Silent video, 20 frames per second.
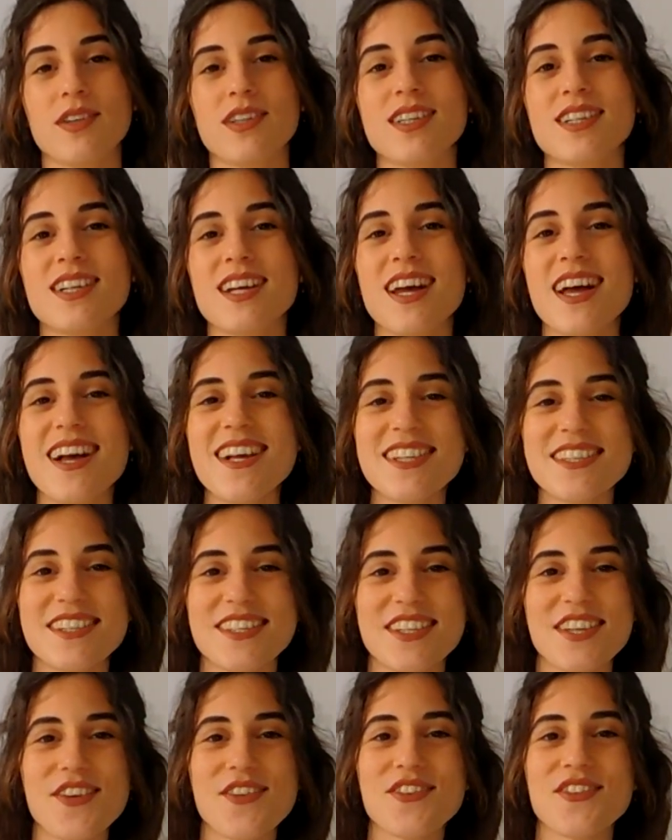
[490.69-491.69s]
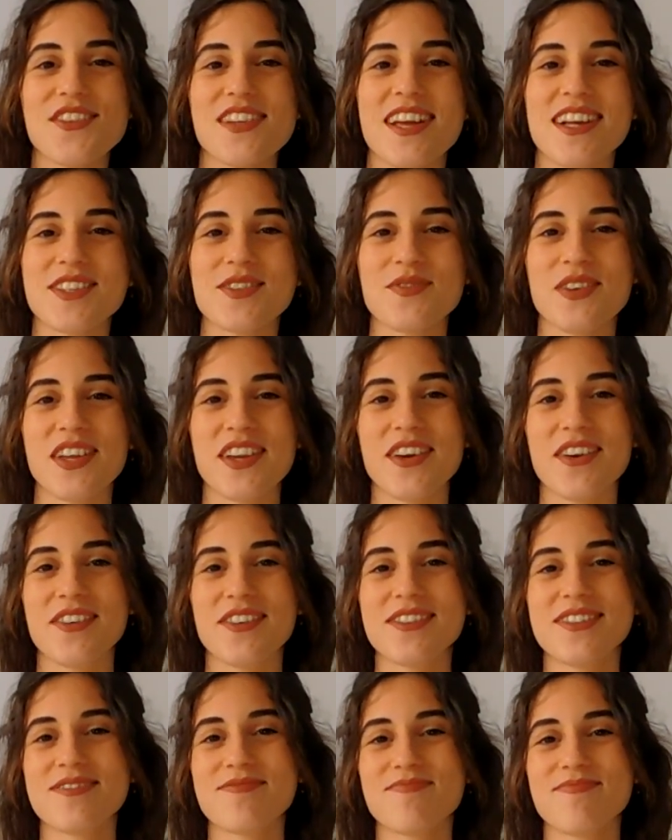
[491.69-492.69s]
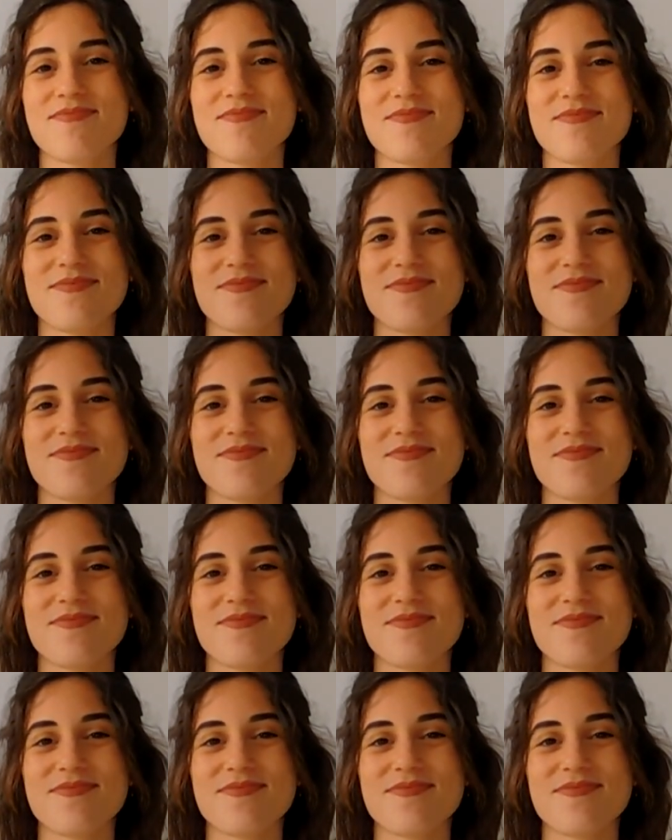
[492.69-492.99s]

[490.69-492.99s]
grammar. See you in the next video.